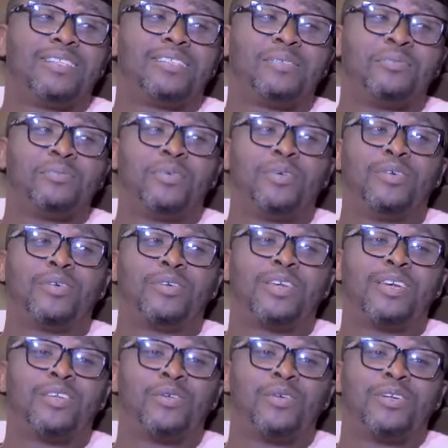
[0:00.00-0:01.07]
Let him be,
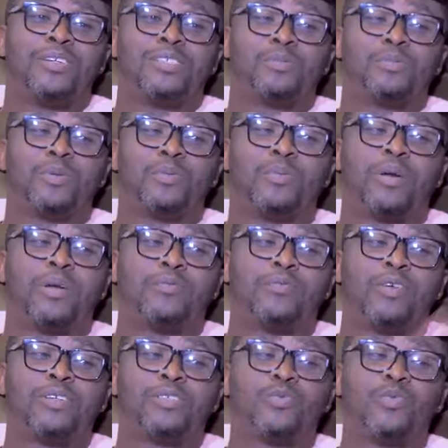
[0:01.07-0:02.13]
okay? You know he's preparing
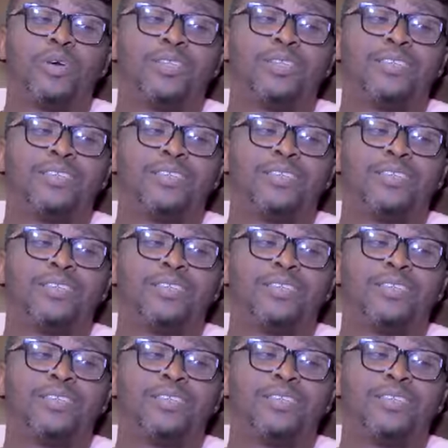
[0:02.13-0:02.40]
for his